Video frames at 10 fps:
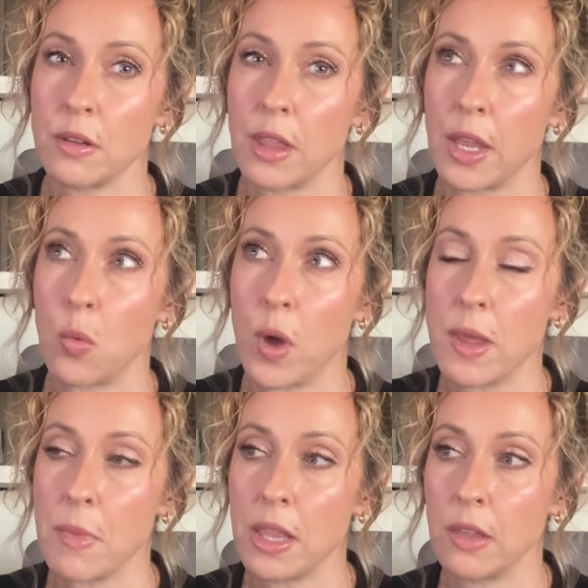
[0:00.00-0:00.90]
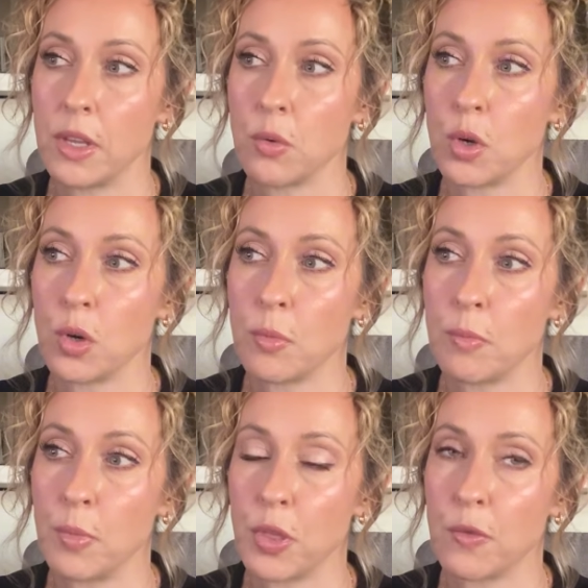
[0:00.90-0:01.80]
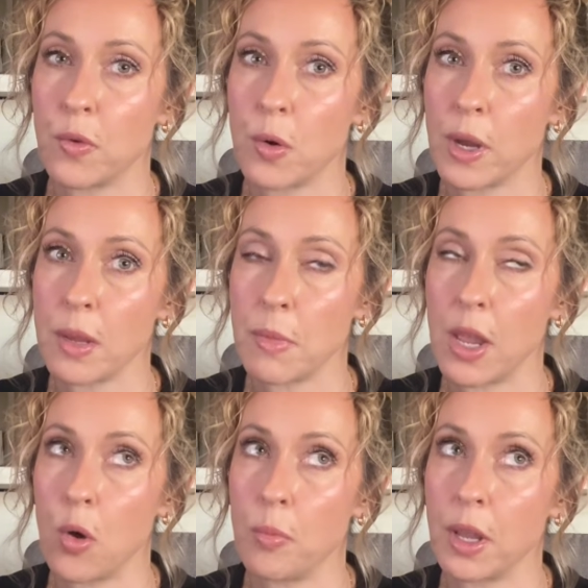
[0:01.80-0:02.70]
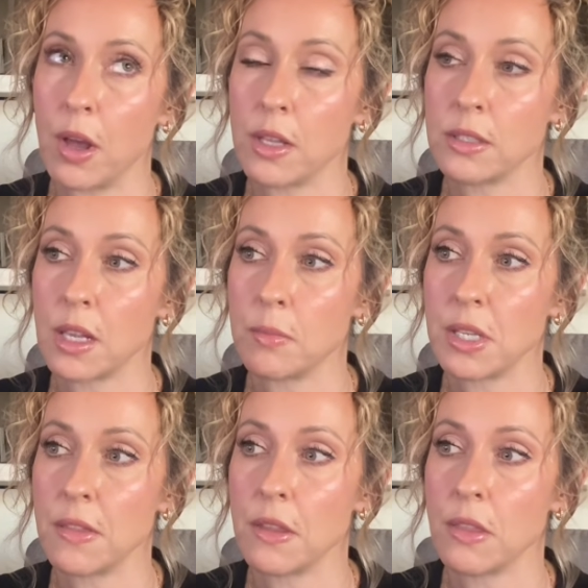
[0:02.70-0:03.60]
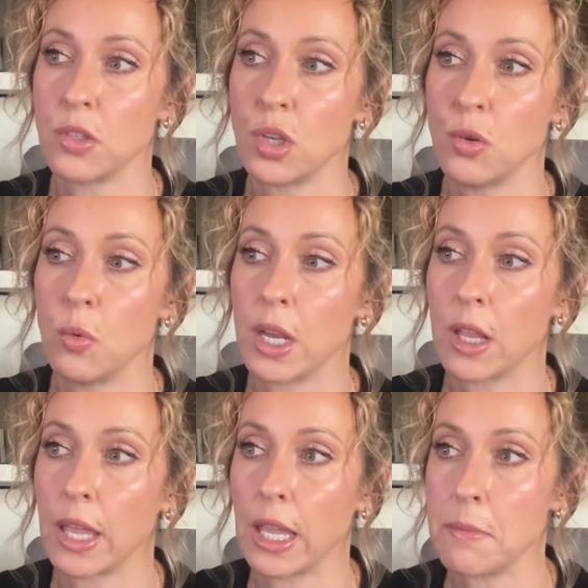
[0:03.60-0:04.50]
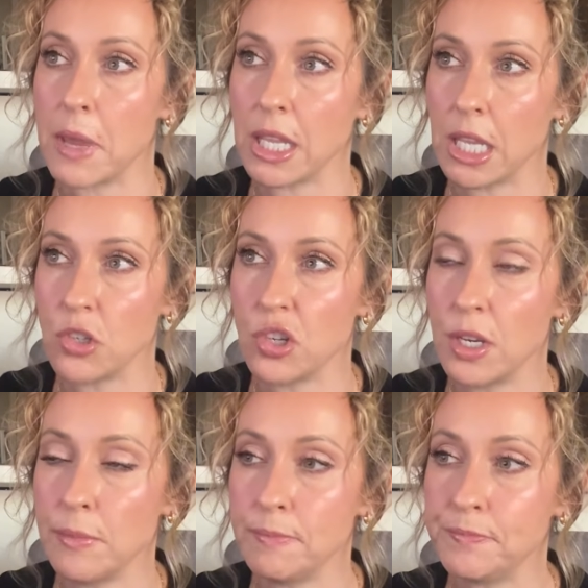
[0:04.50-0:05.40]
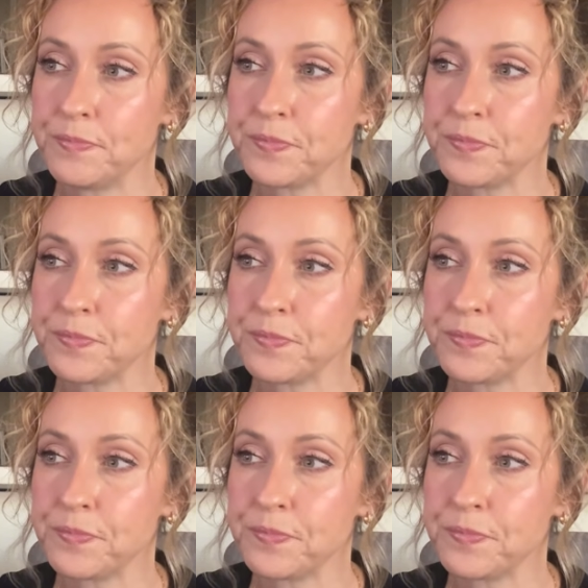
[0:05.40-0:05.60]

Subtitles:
like one in my living room, put the 4-wick in my open concept, and then the 2-wick like in my kitchen.